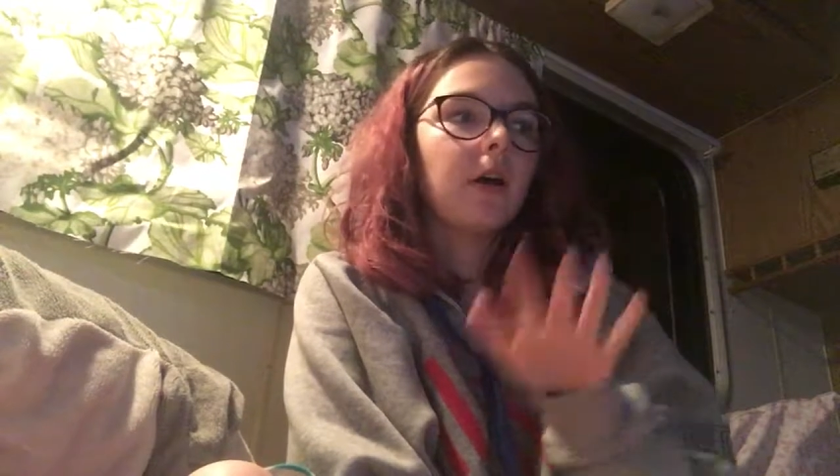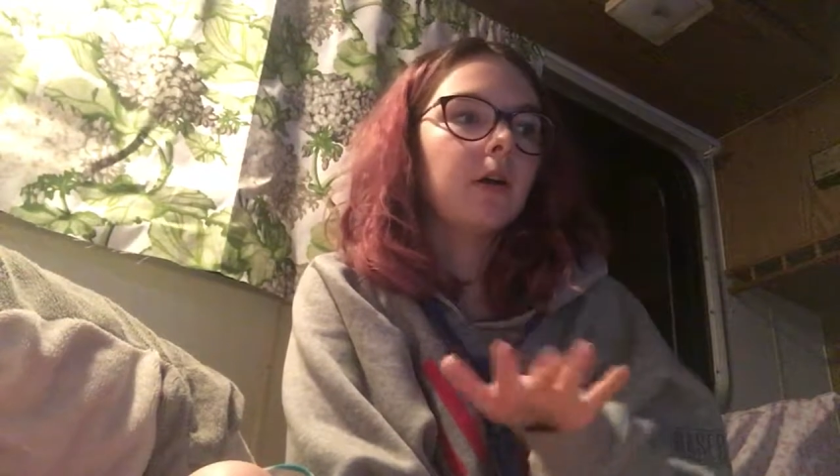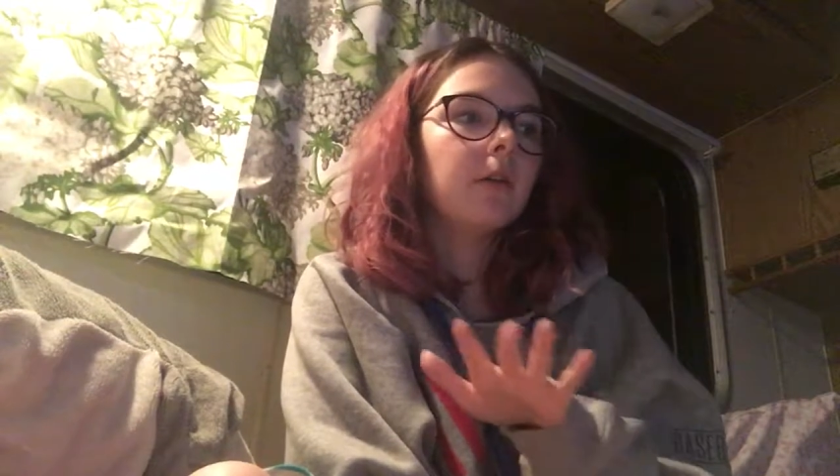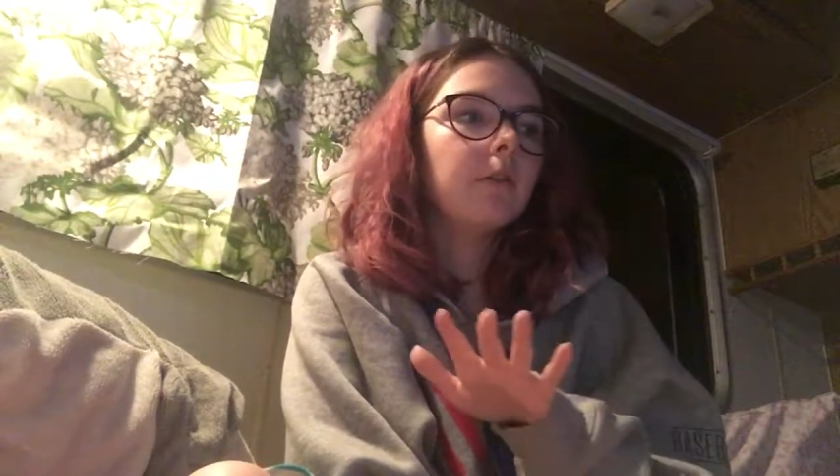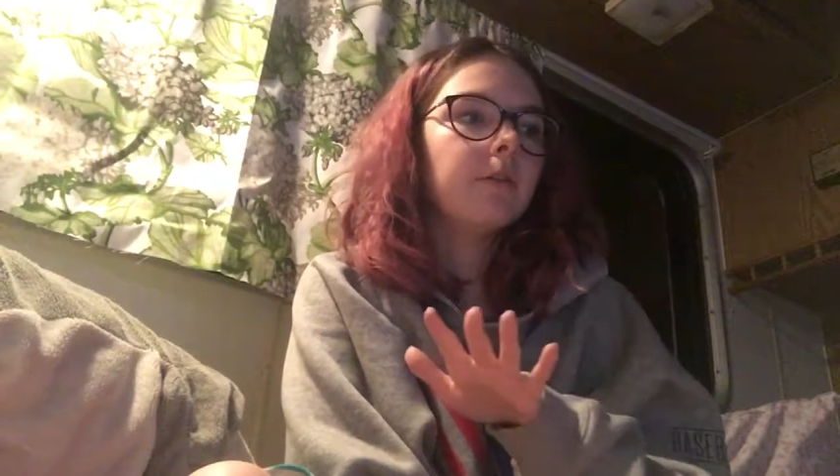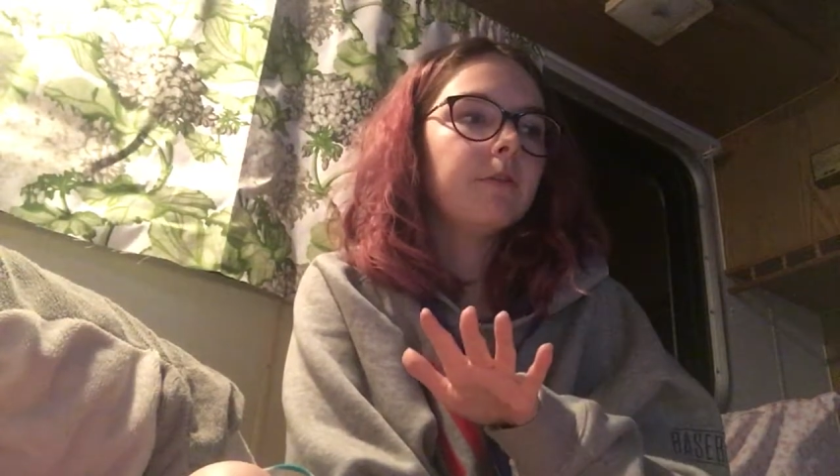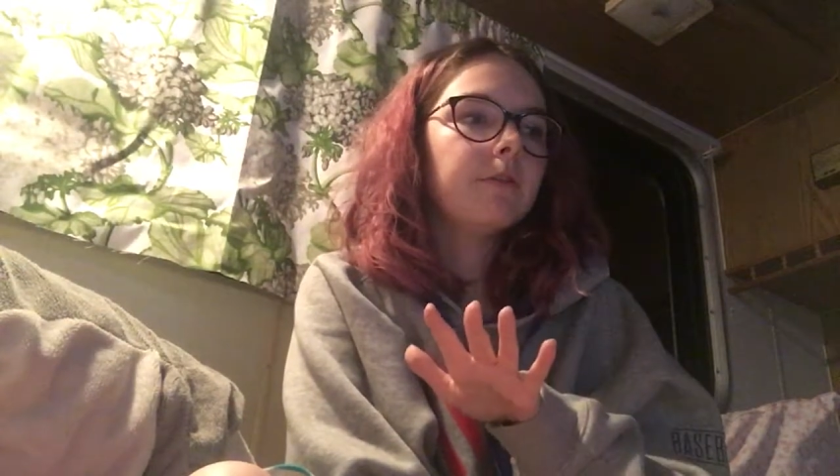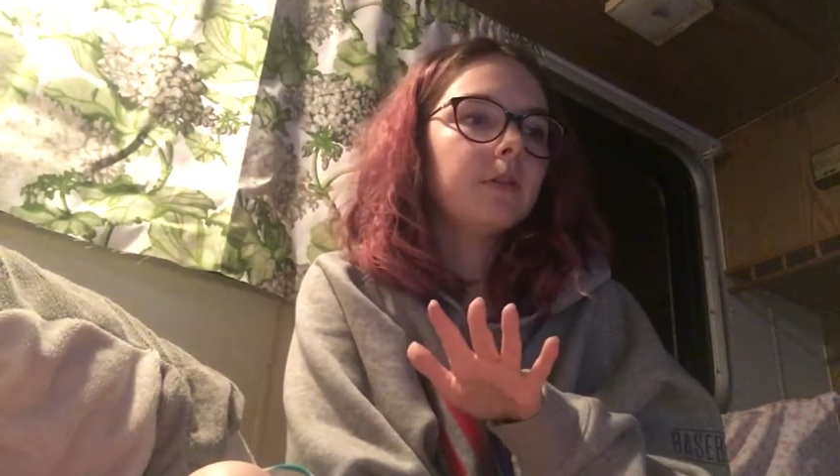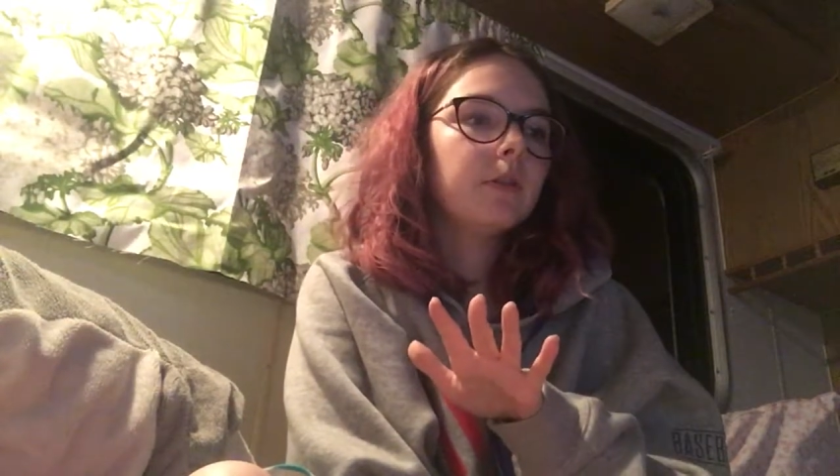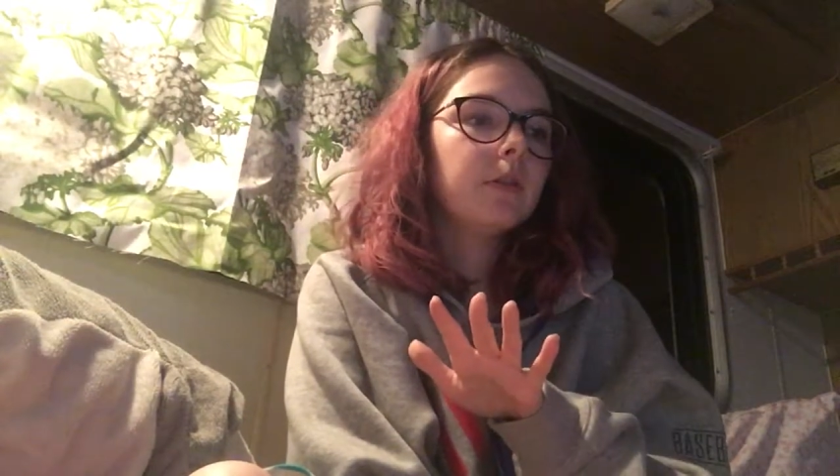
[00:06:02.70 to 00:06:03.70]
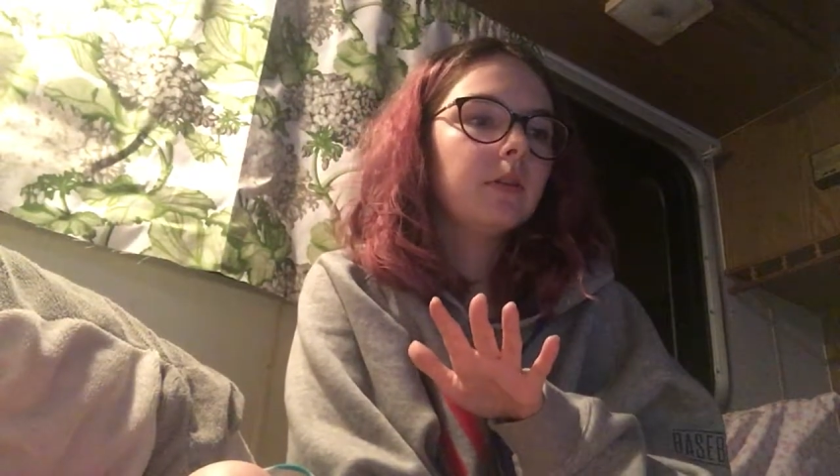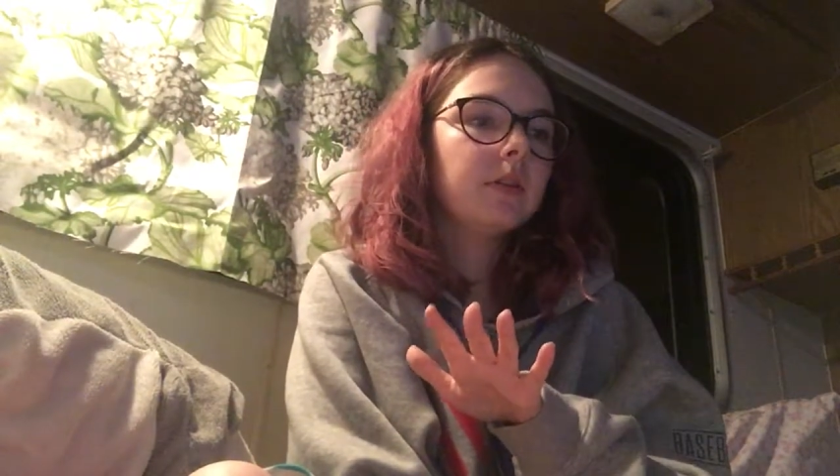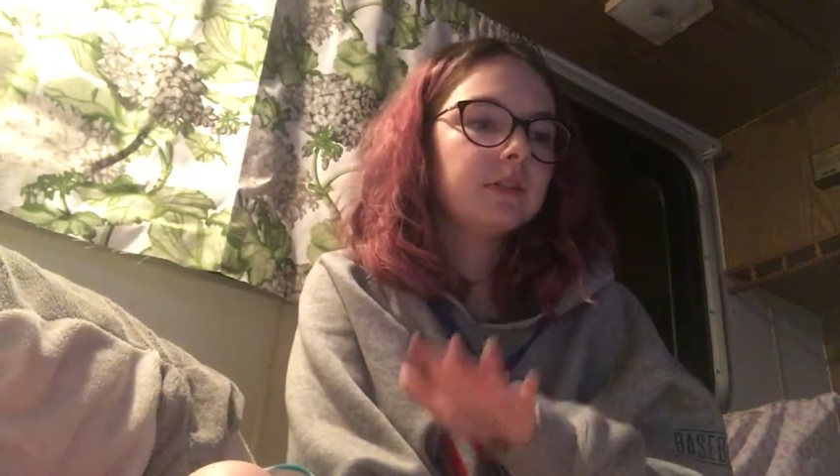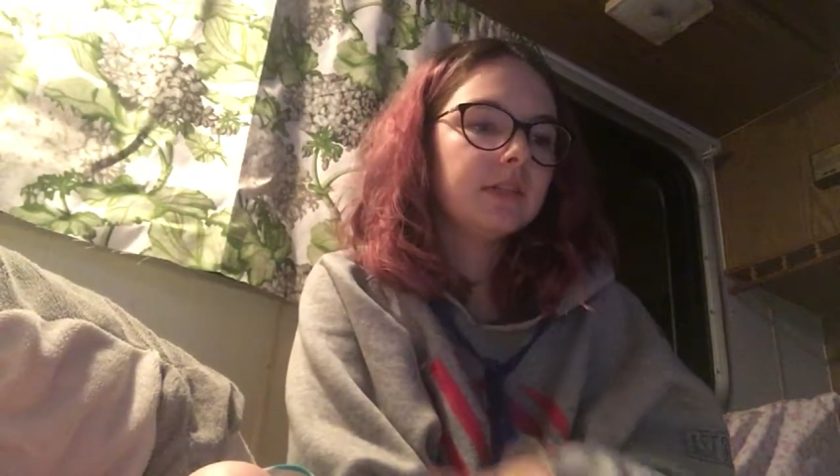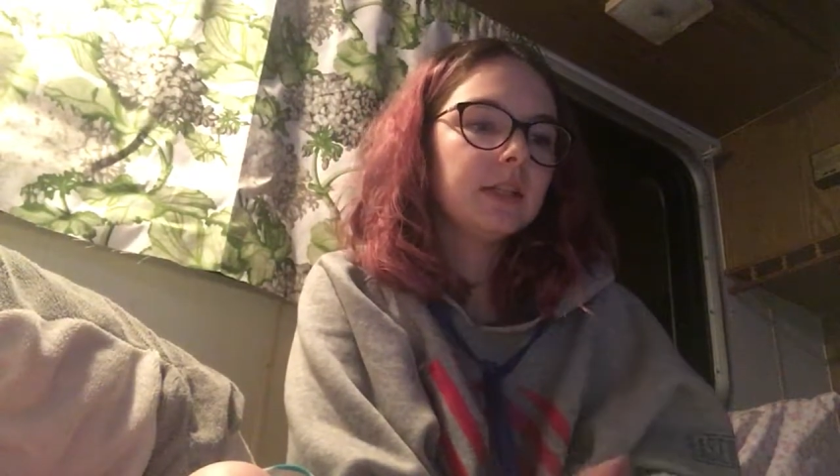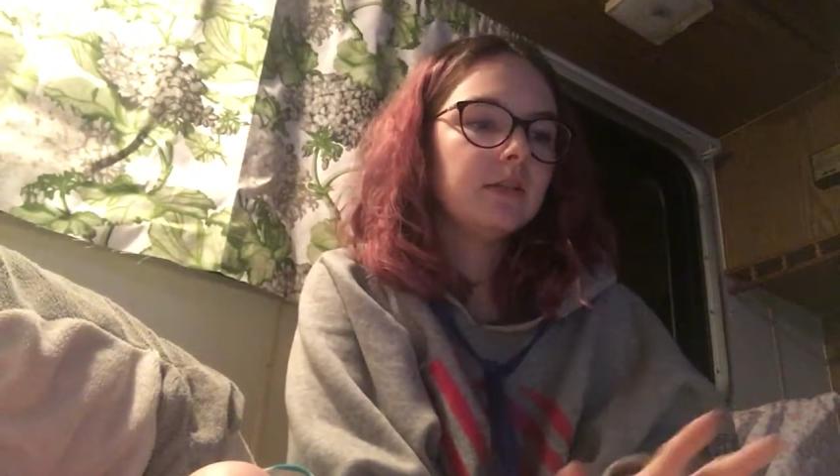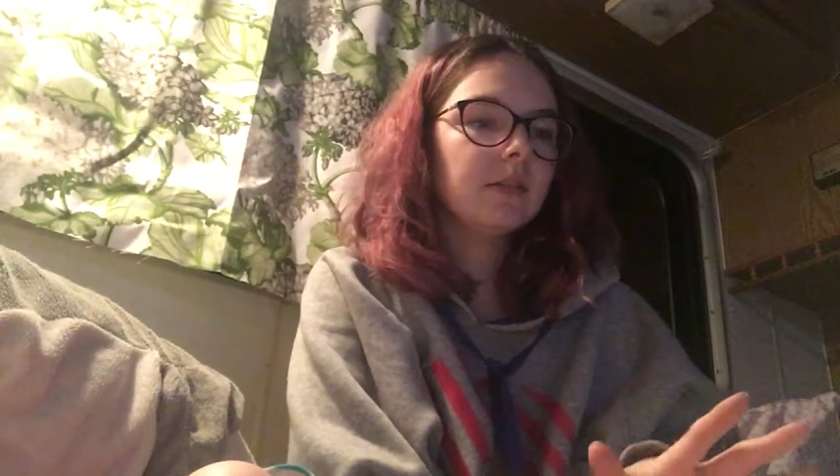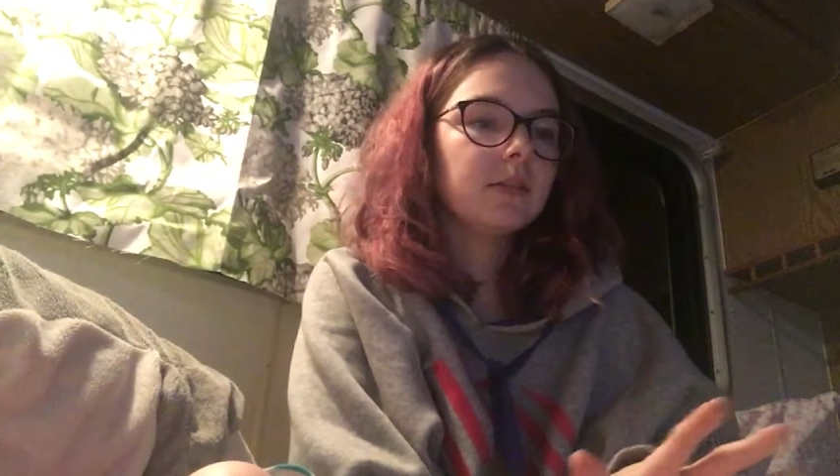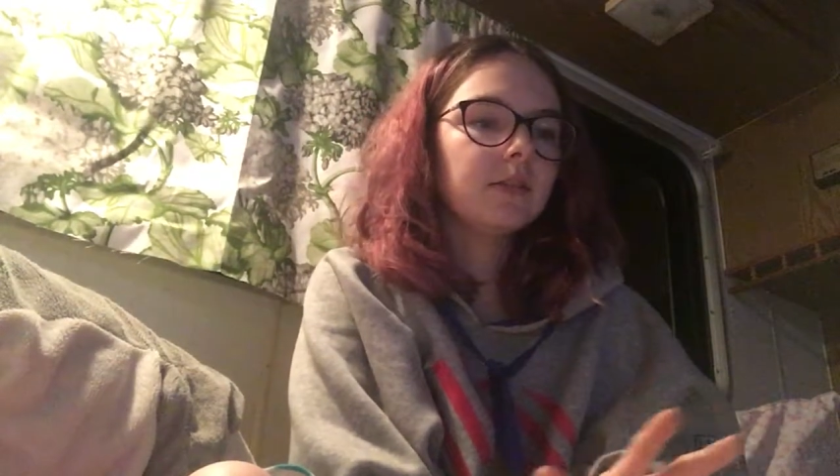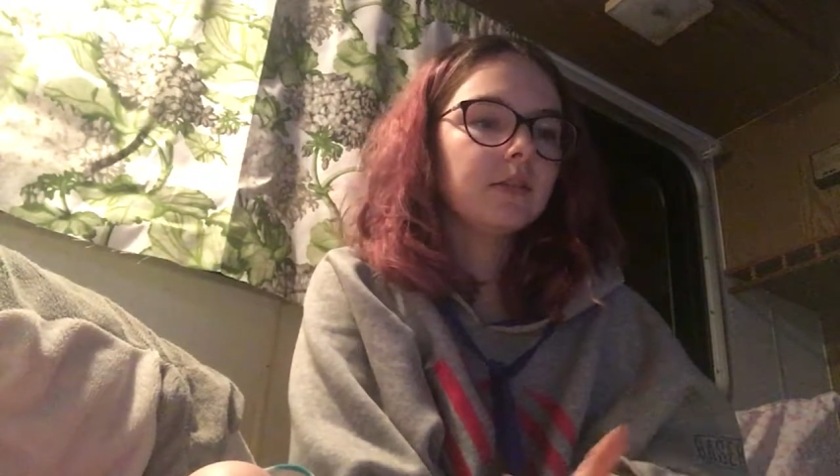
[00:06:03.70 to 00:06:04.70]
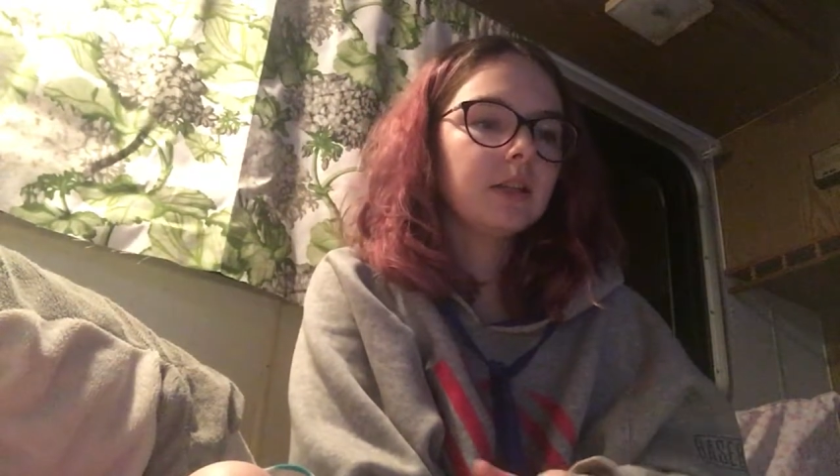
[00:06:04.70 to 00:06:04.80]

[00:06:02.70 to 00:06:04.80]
of the seasons,